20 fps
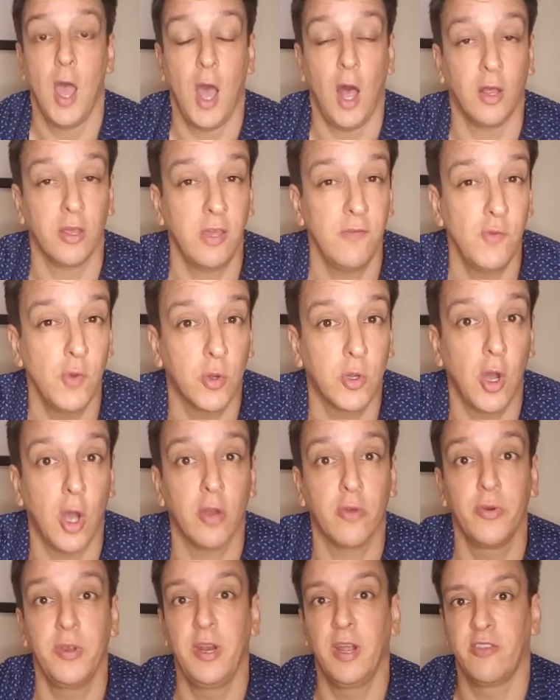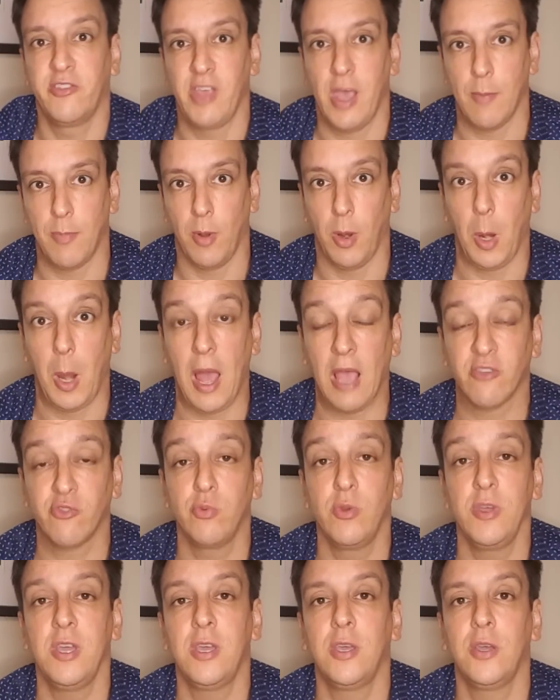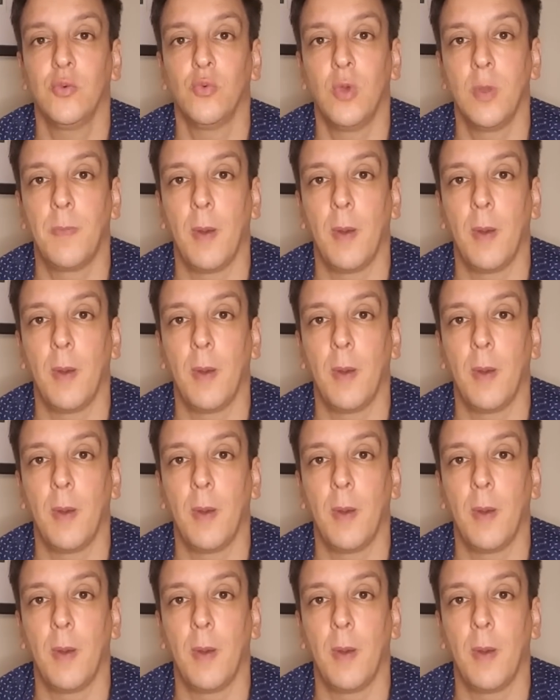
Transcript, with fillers: I'll give you a concrete example. Last week, we